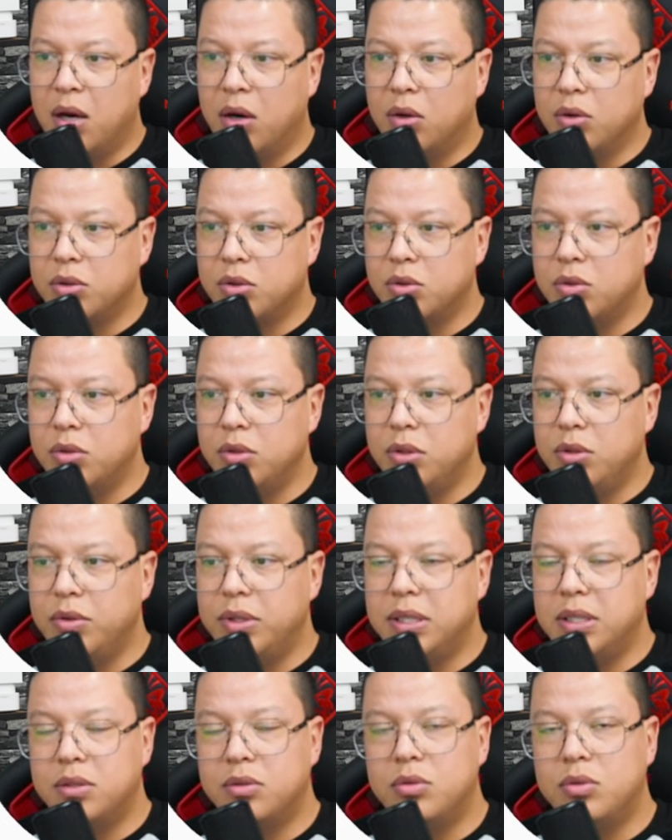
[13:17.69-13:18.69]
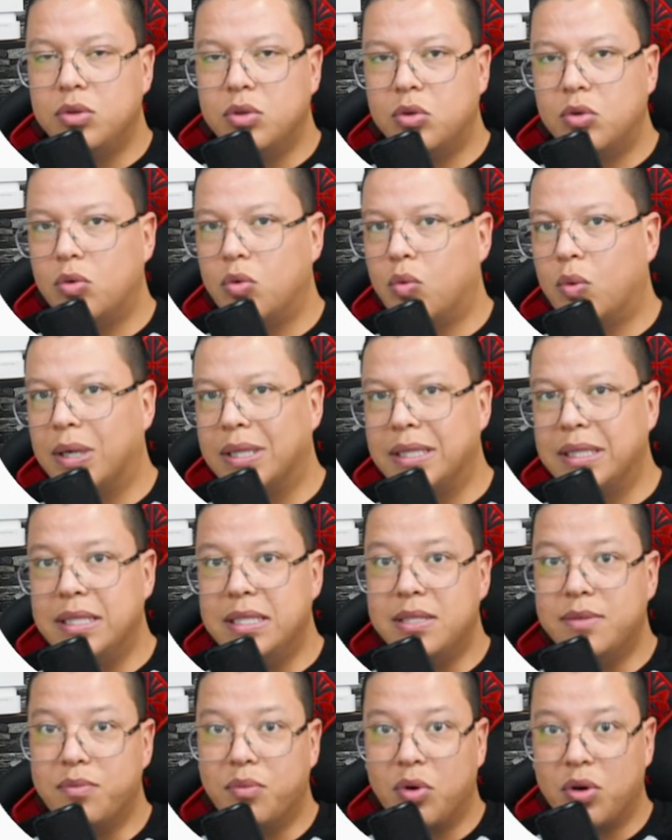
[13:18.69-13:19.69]
Also, you need to know what
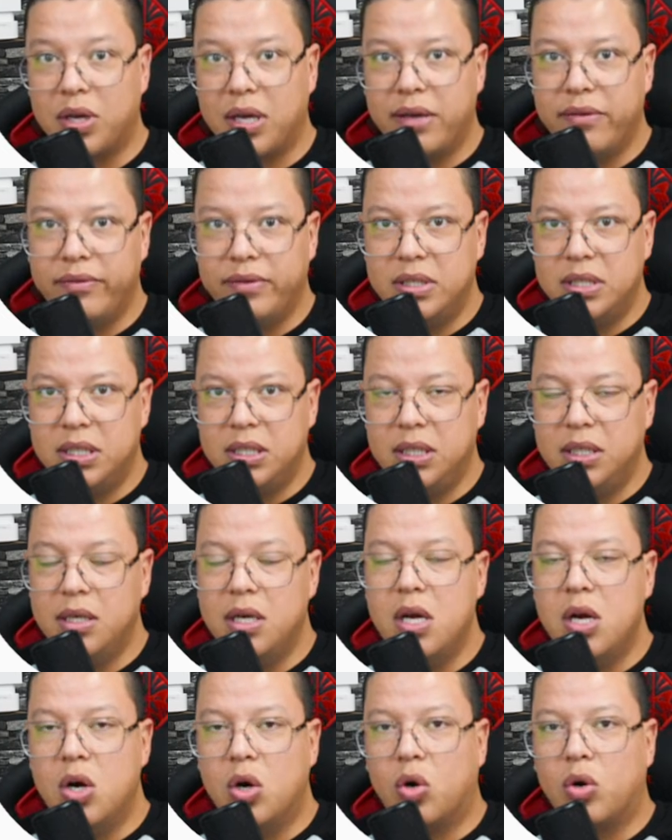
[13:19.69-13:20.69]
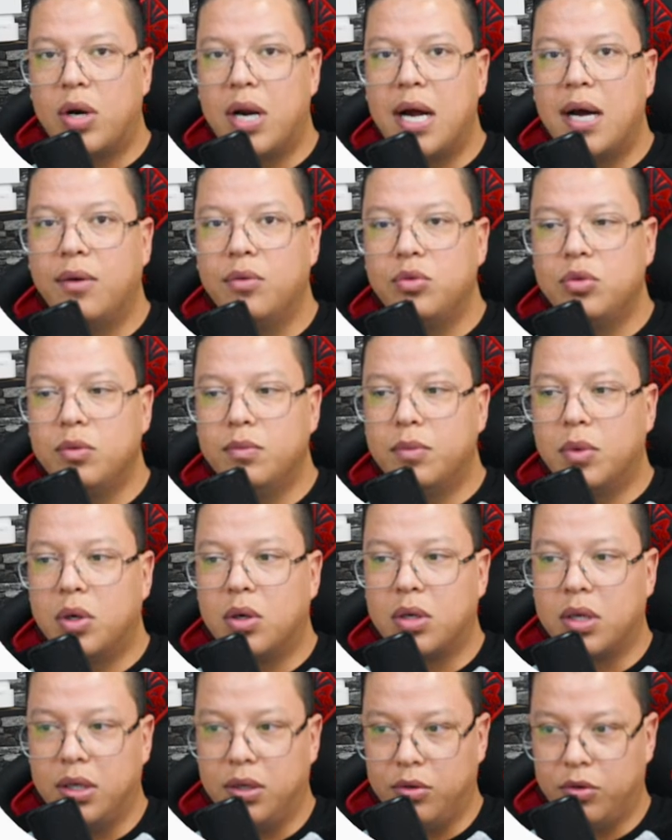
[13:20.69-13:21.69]
is mock MVC or how to
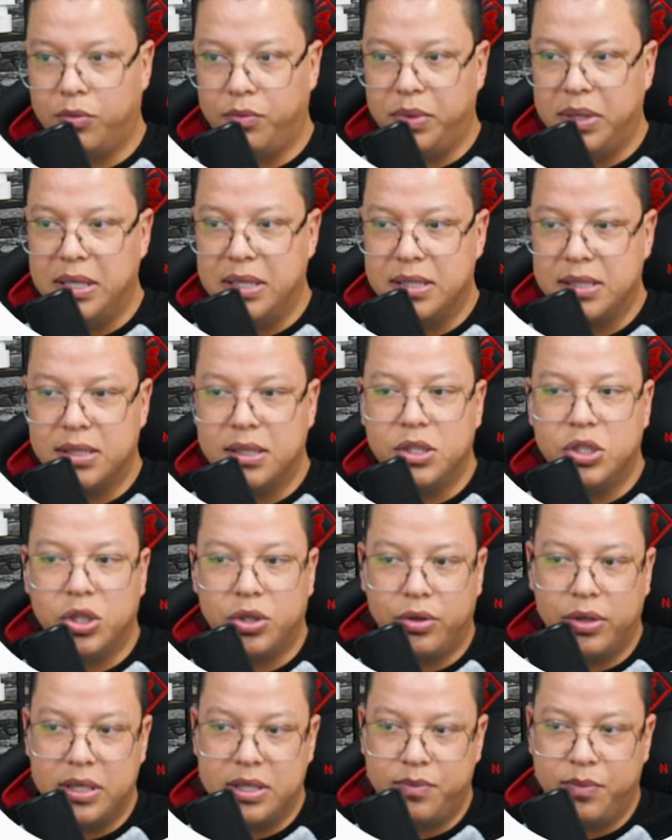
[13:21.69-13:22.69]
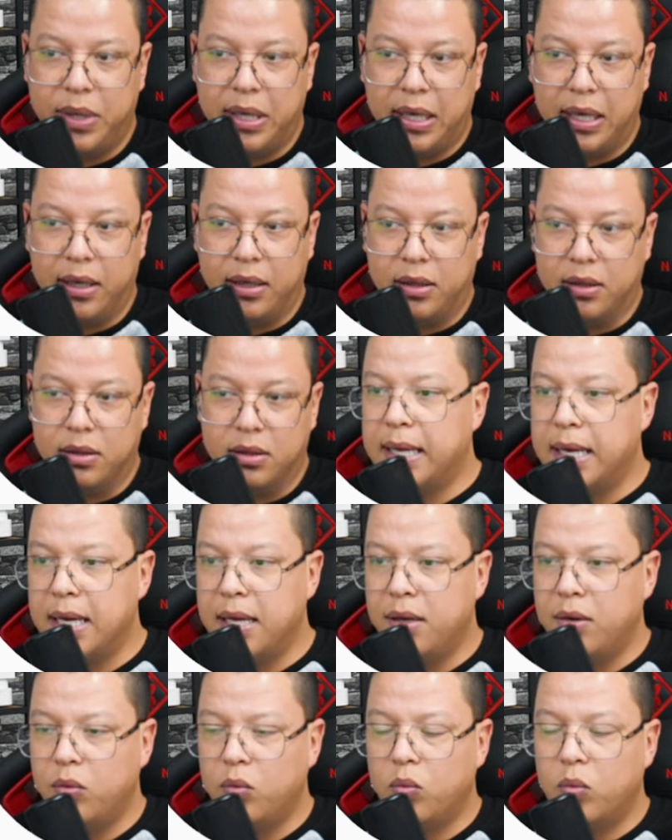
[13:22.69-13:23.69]
mock your beans, generally speaking.
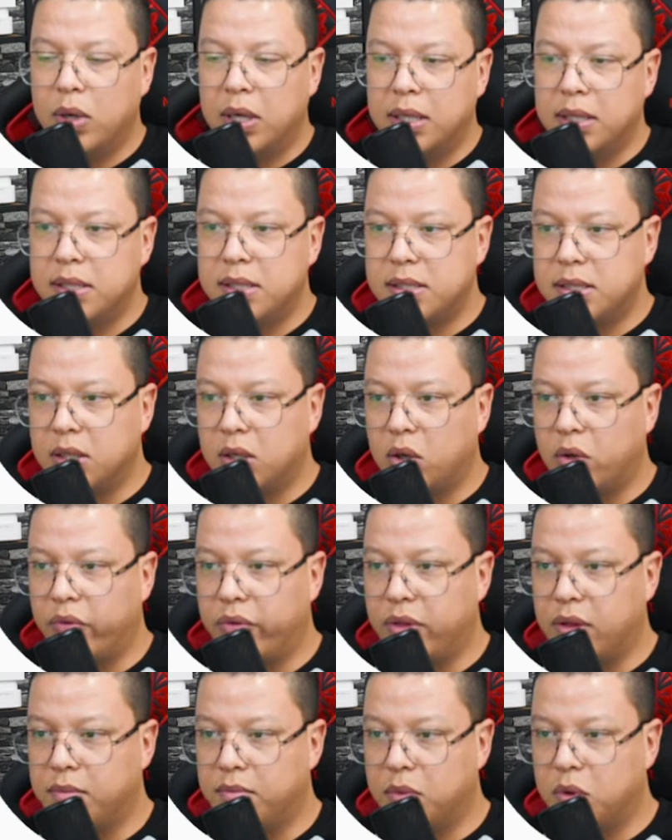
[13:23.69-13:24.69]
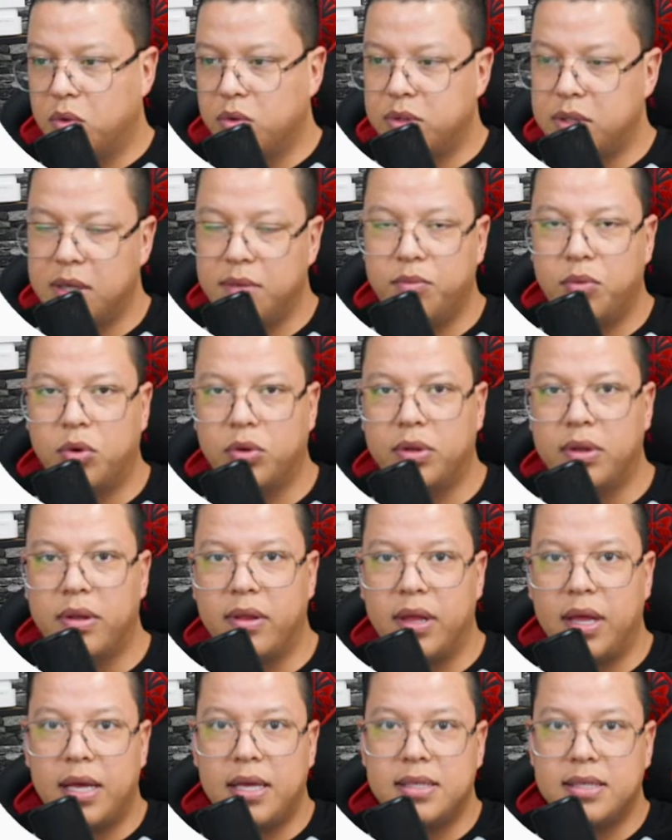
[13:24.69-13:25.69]
Again, one of the most
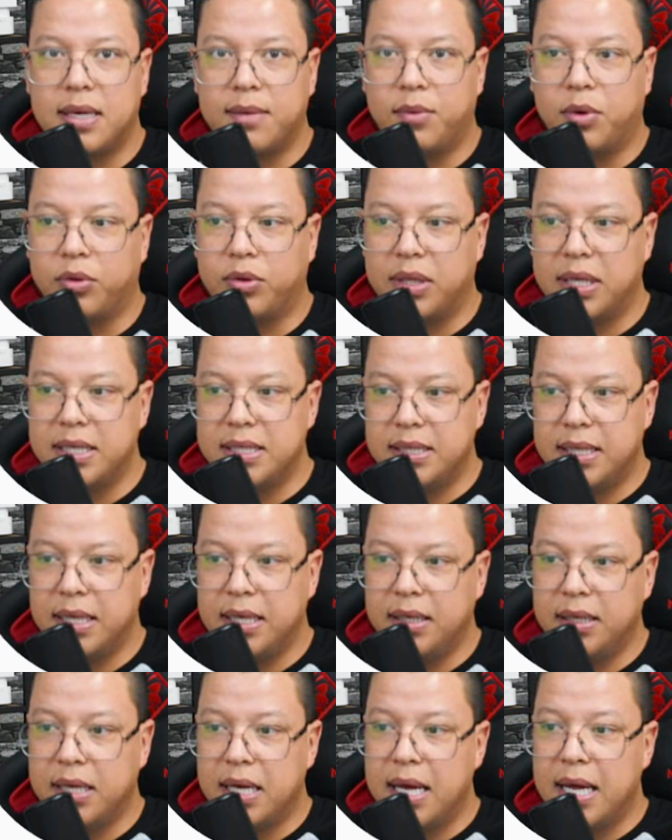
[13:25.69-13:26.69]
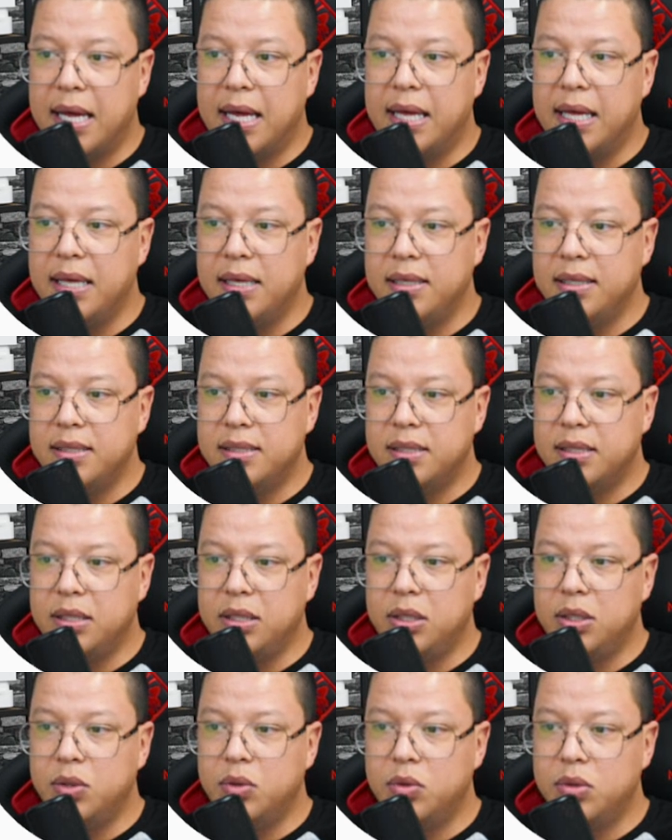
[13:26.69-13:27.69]
important things about testing is
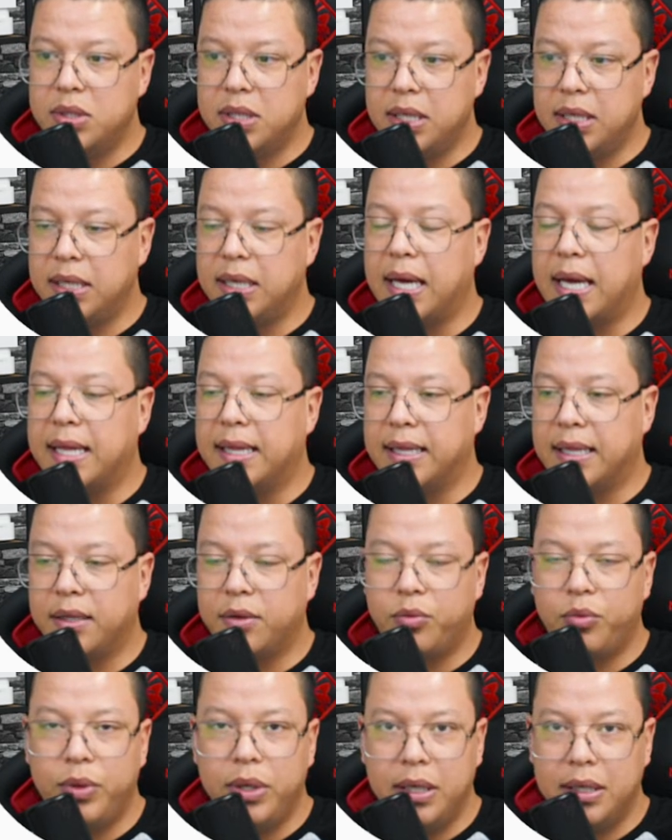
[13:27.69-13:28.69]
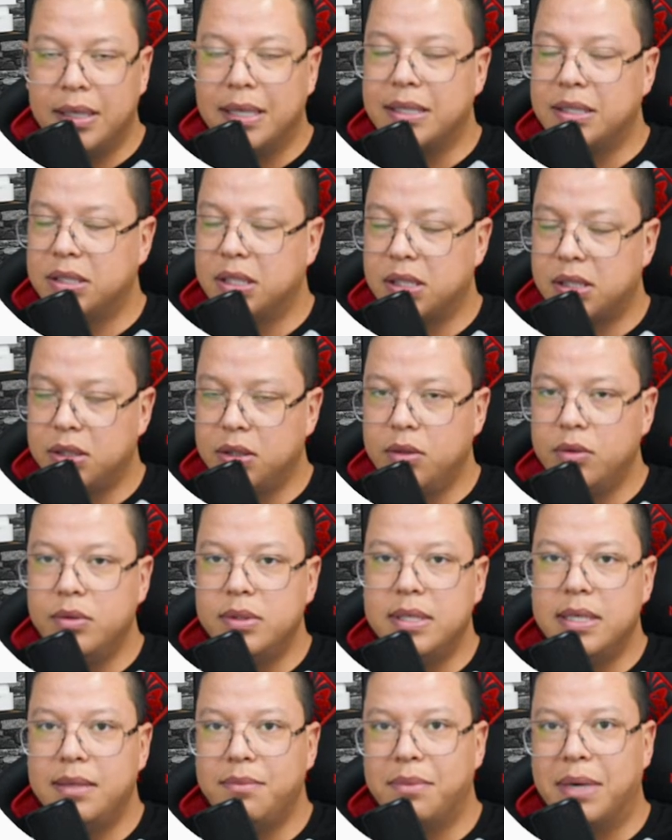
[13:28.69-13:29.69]
using and not just
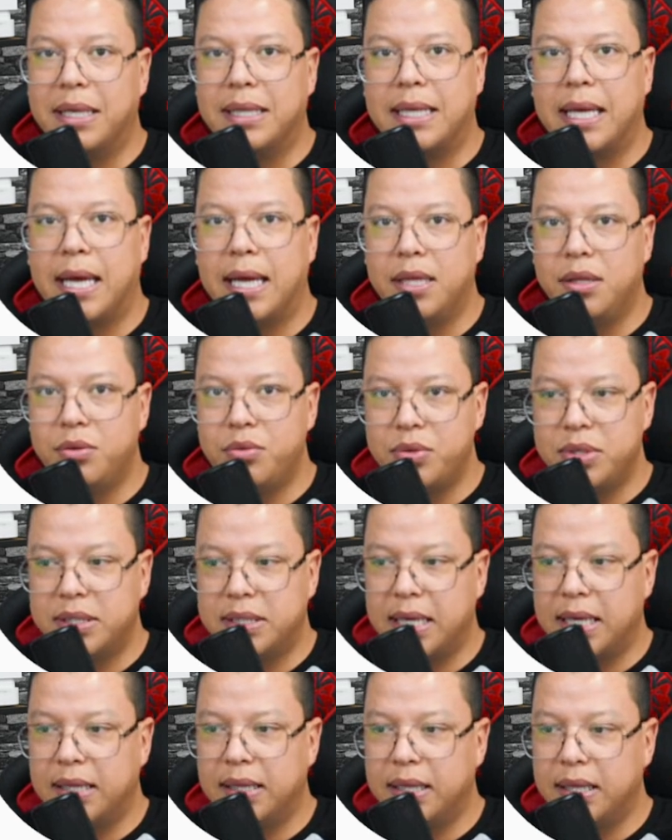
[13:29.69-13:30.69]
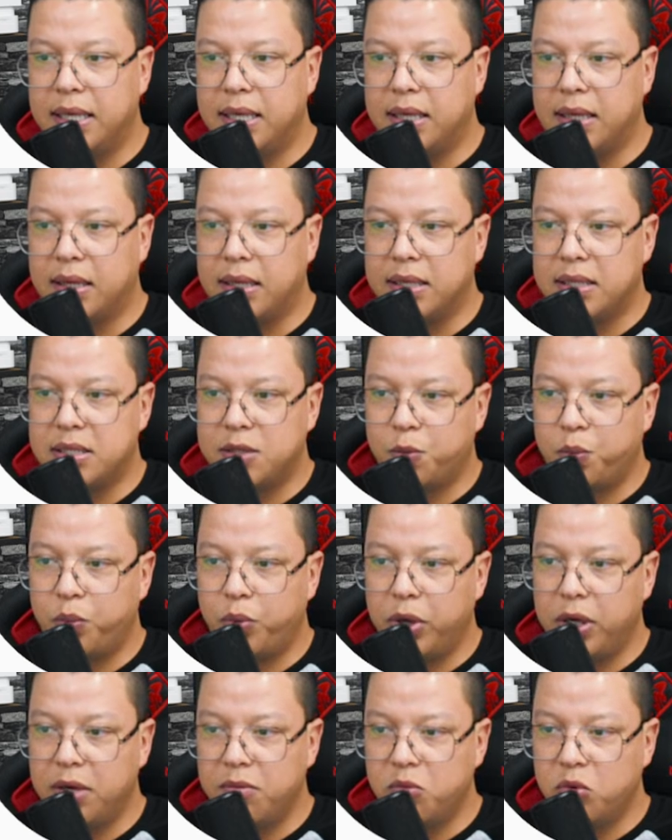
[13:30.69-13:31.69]
using, but understanding the
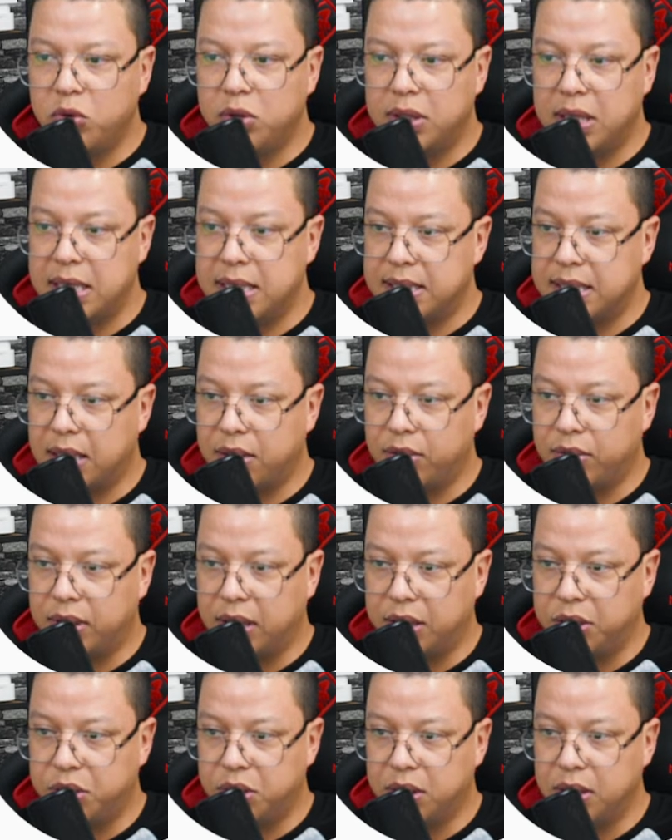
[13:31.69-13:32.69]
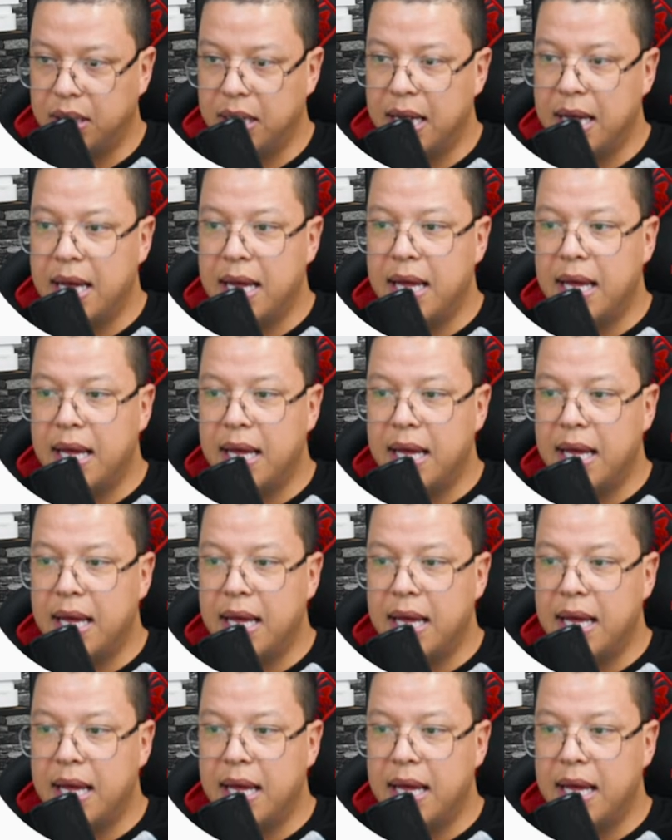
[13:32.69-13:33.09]
Spring Boot test annotation.